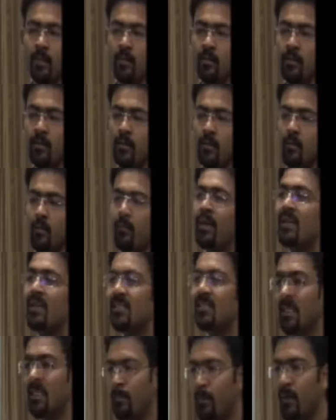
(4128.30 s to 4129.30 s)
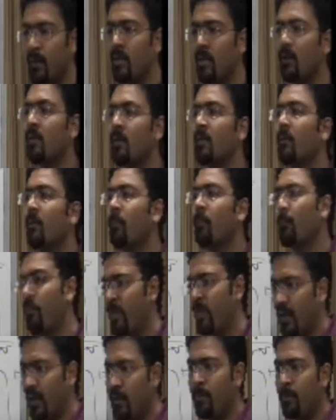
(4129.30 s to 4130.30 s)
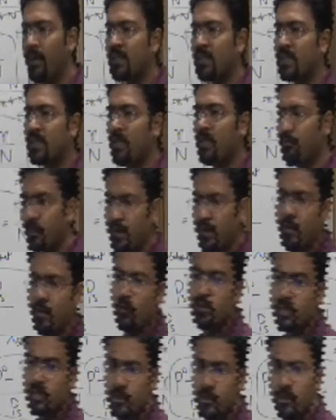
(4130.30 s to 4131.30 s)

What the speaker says: Pretty simple, very basic, very logical.